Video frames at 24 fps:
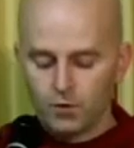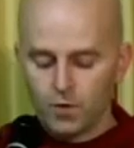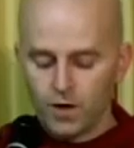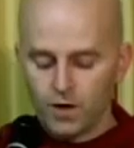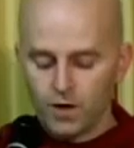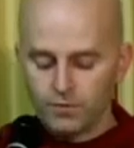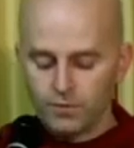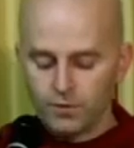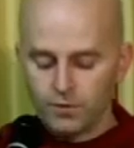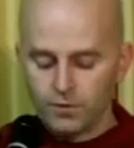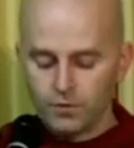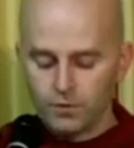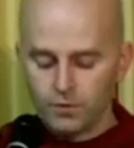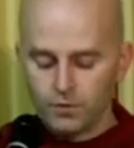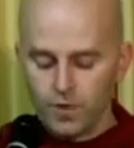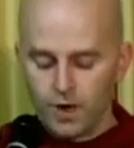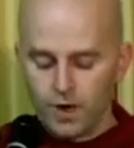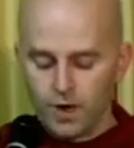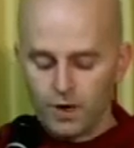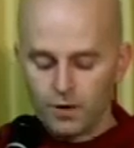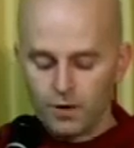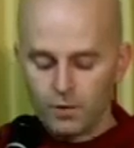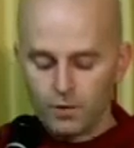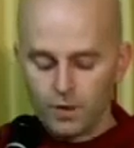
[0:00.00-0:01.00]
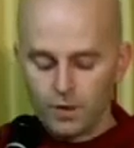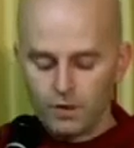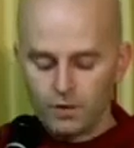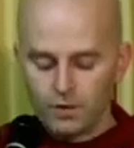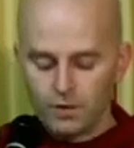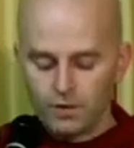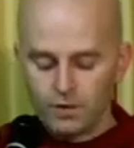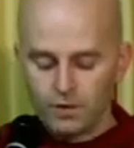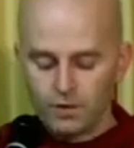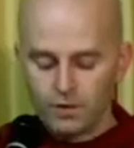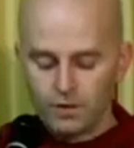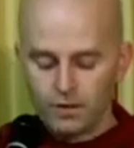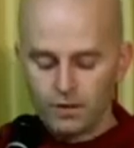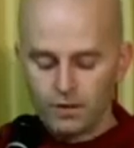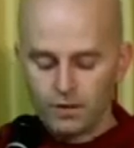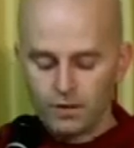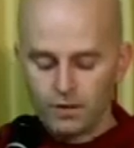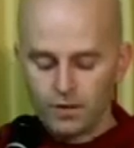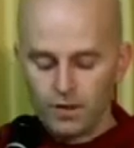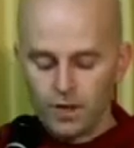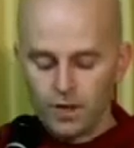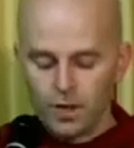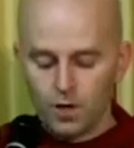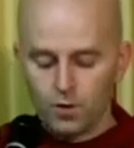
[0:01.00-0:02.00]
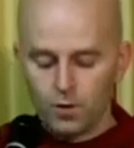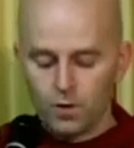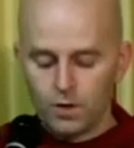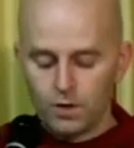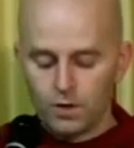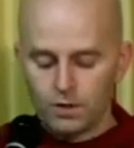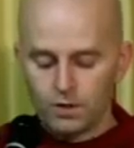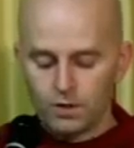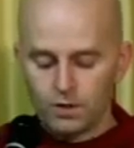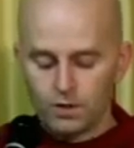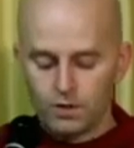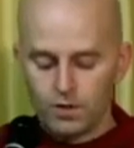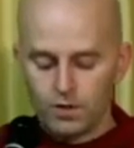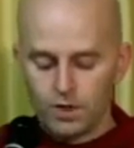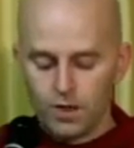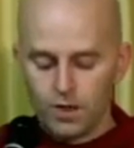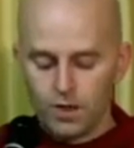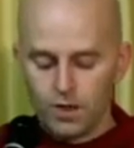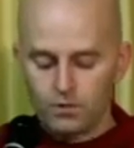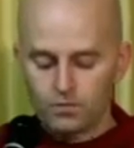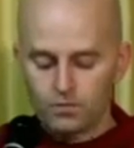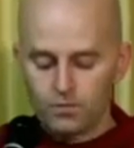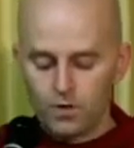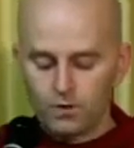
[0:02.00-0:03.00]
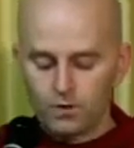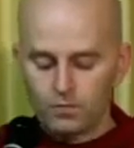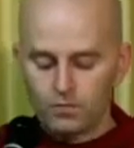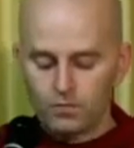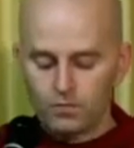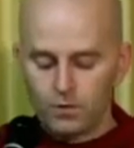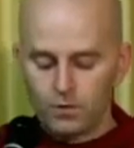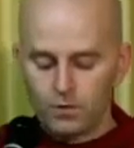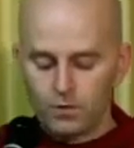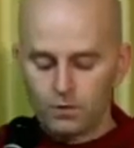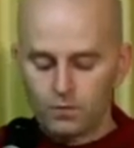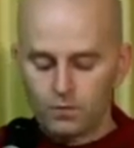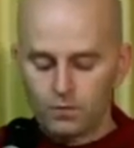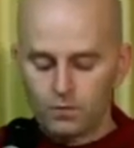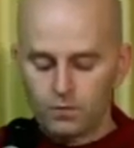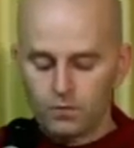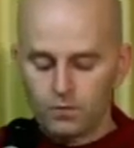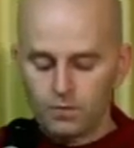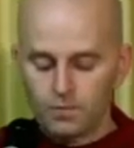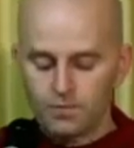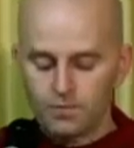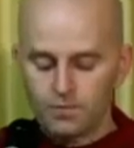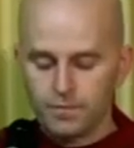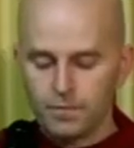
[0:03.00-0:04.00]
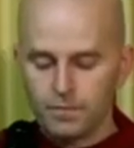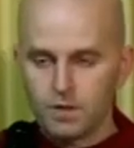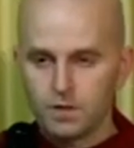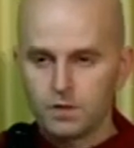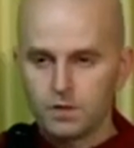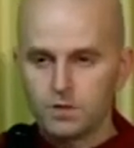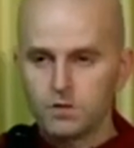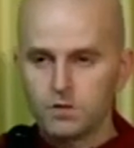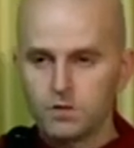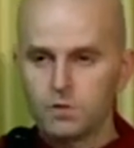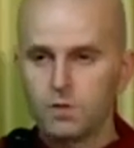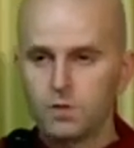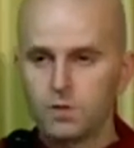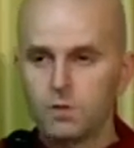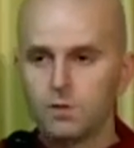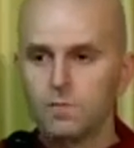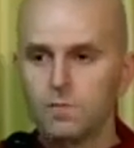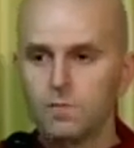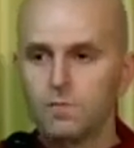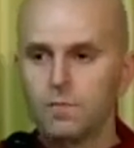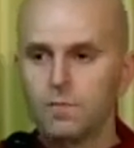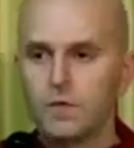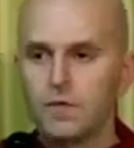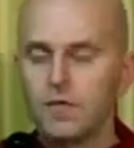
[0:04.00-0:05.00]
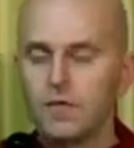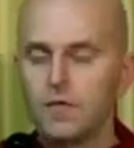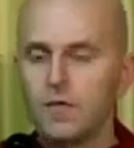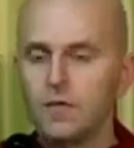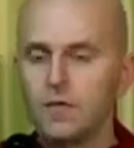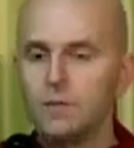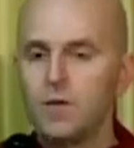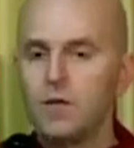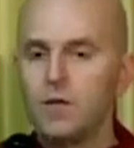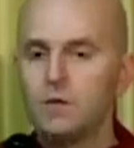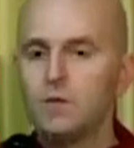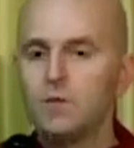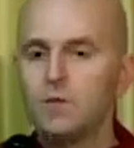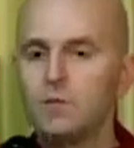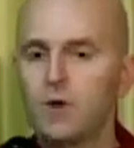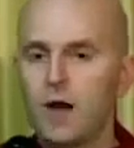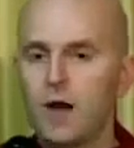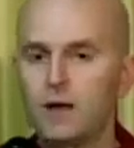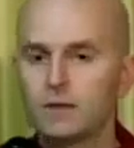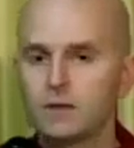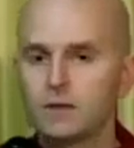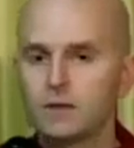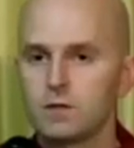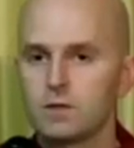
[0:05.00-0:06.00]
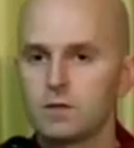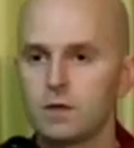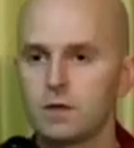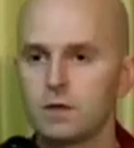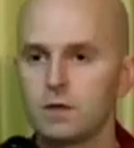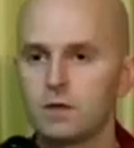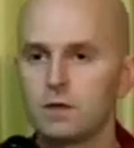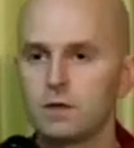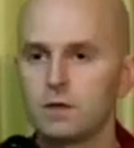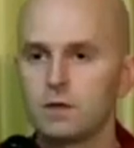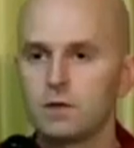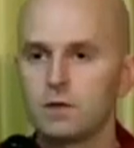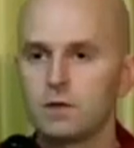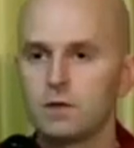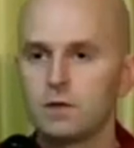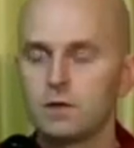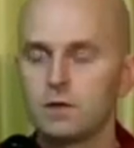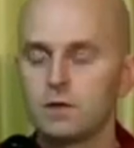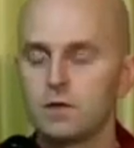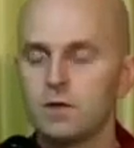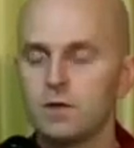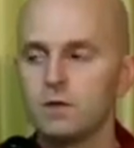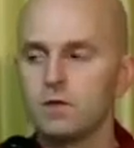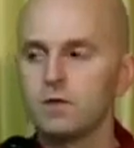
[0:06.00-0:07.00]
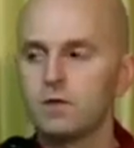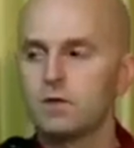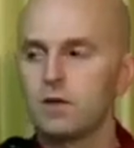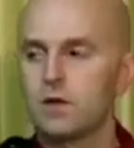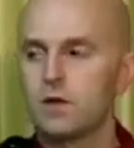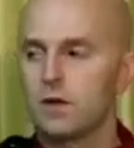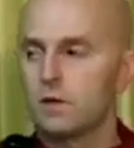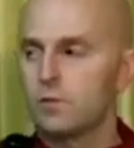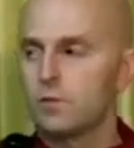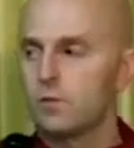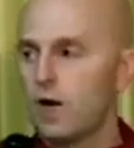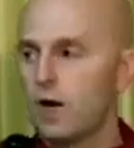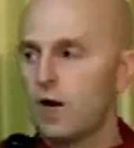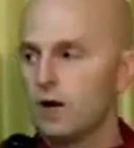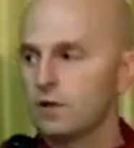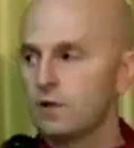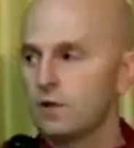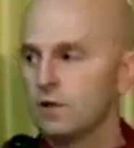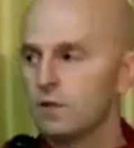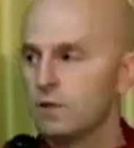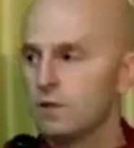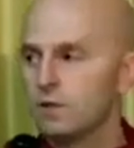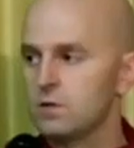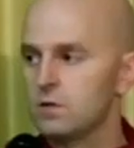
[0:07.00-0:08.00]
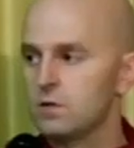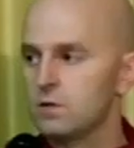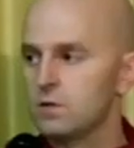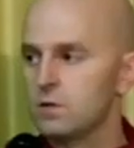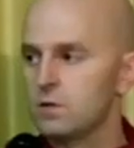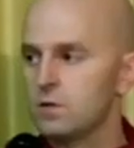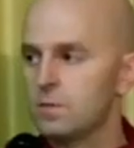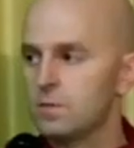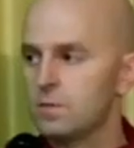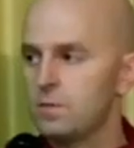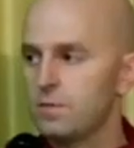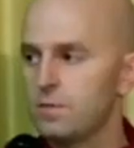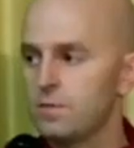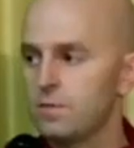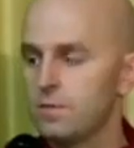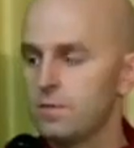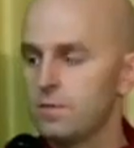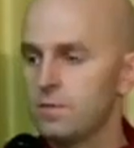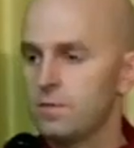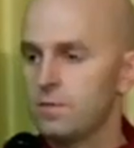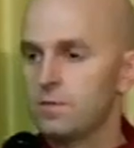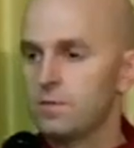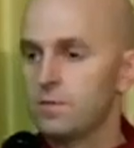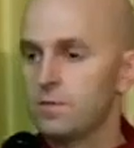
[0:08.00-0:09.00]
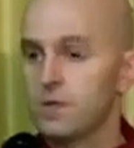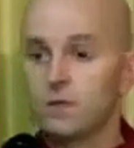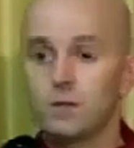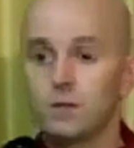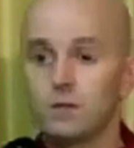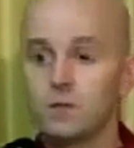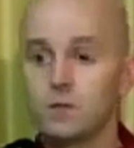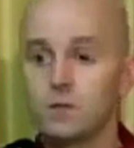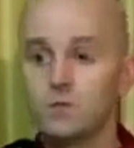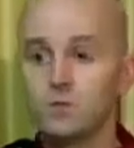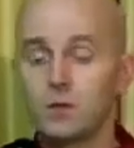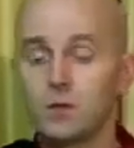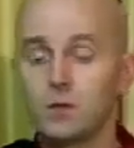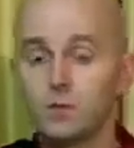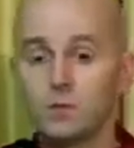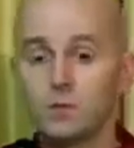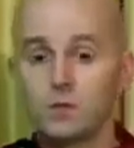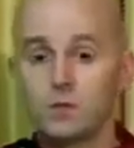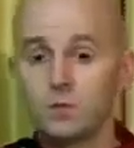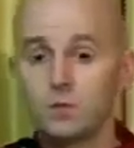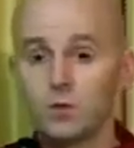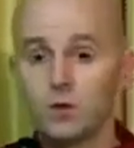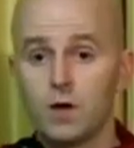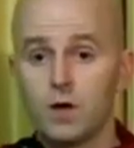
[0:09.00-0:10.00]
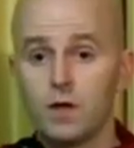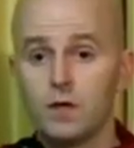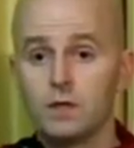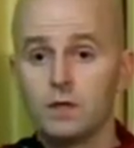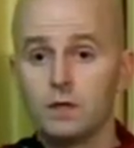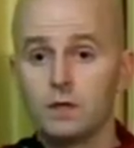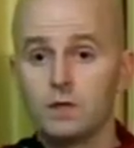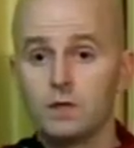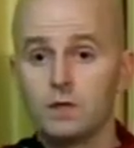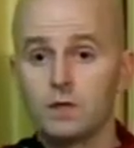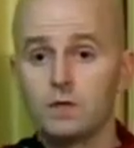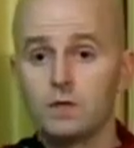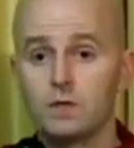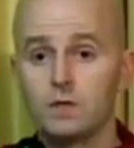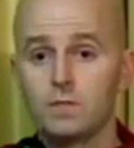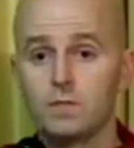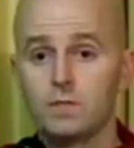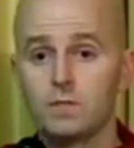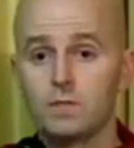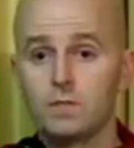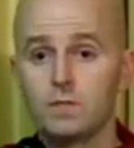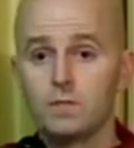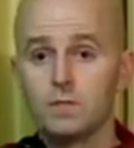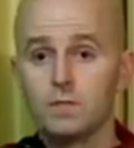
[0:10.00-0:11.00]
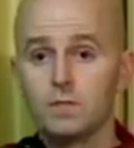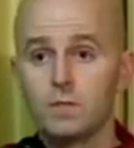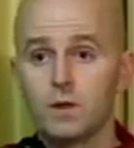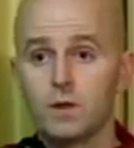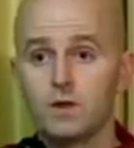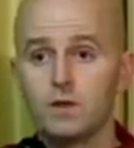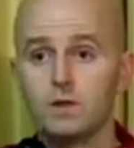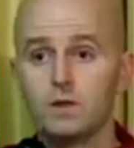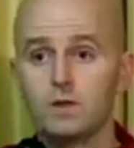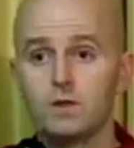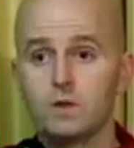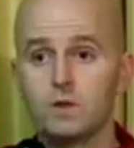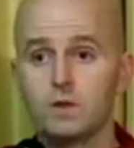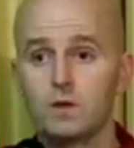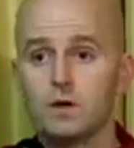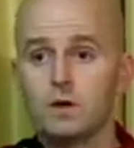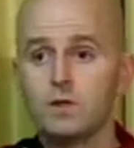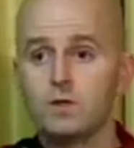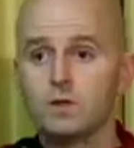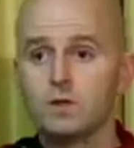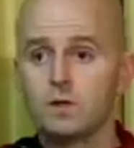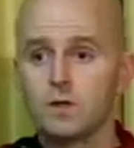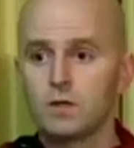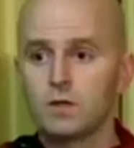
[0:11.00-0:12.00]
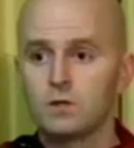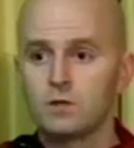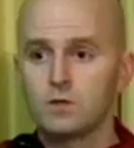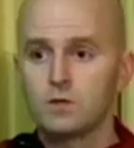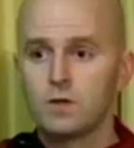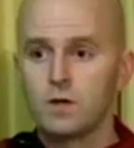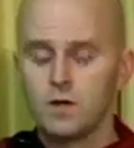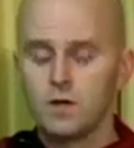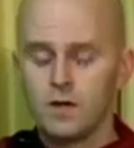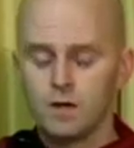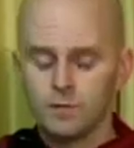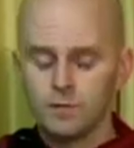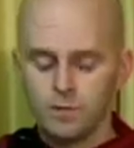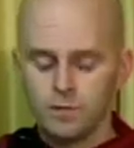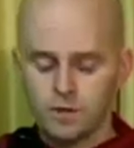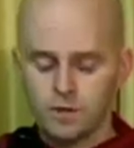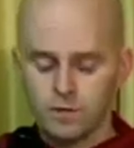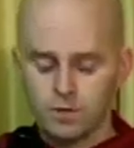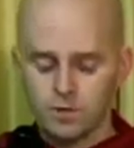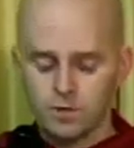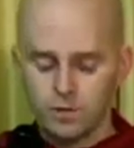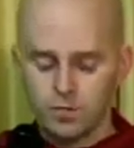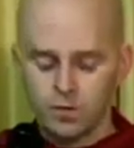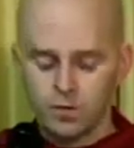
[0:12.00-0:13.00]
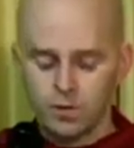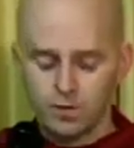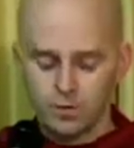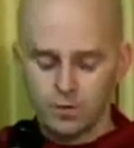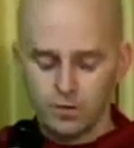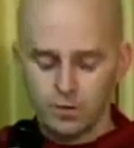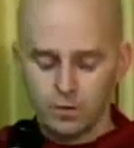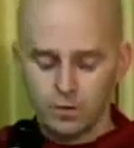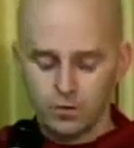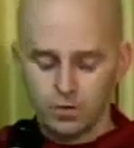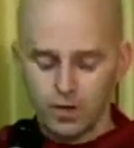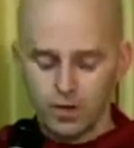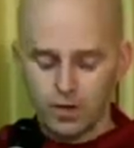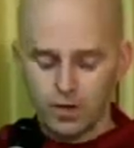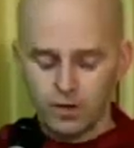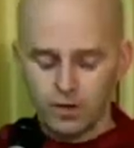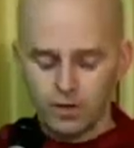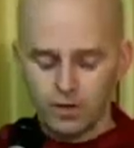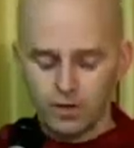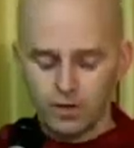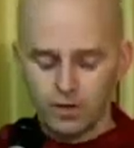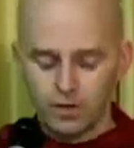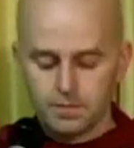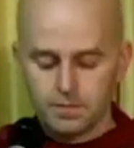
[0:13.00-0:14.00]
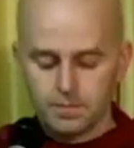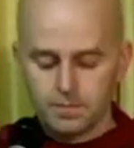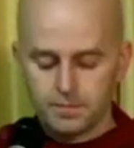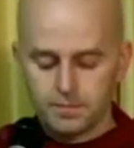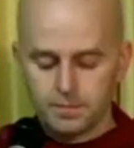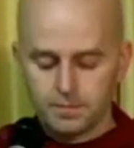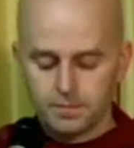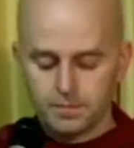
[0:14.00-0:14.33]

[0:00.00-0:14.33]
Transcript: a refuse rag wearer, a wearer of rough robes. So he may be practicing these ascetic practices that the Supreme Buddha praised. Right? These are all things that the Supreme Buddha praised.